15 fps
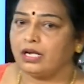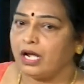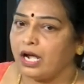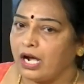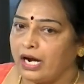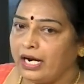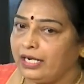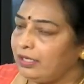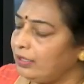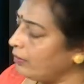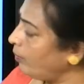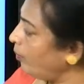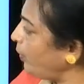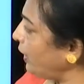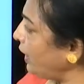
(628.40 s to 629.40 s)
and
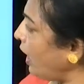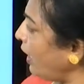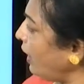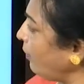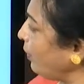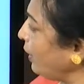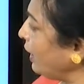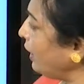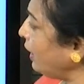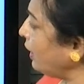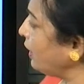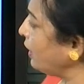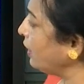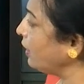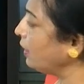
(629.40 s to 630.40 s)
beyond B
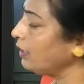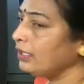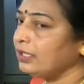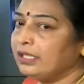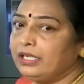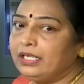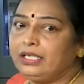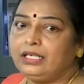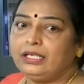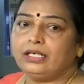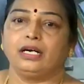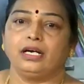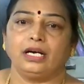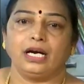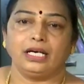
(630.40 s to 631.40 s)
in
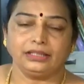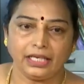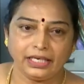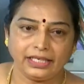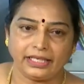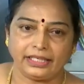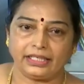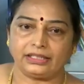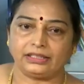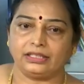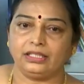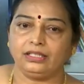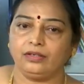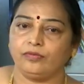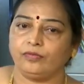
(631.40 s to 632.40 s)
other
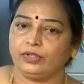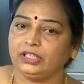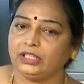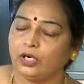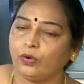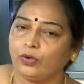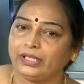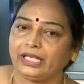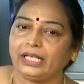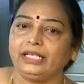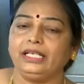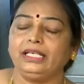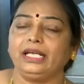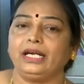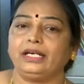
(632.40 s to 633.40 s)
direction without
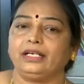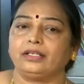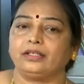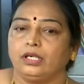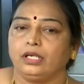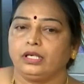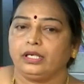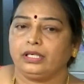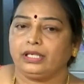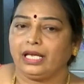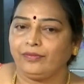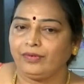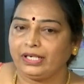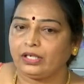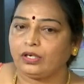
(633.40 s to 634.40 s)
any end. Can
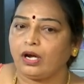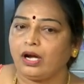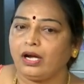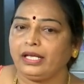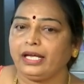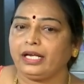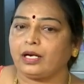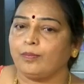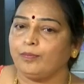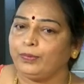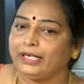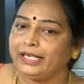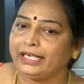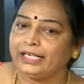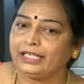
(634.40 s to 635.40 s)
we draw a
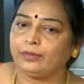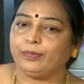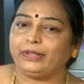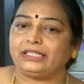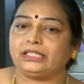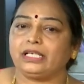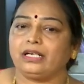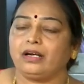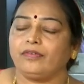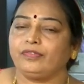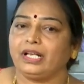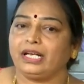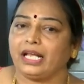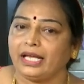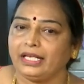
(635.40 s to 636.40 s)
complete picture of a
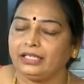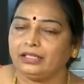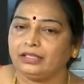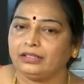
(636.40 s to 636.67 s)
line?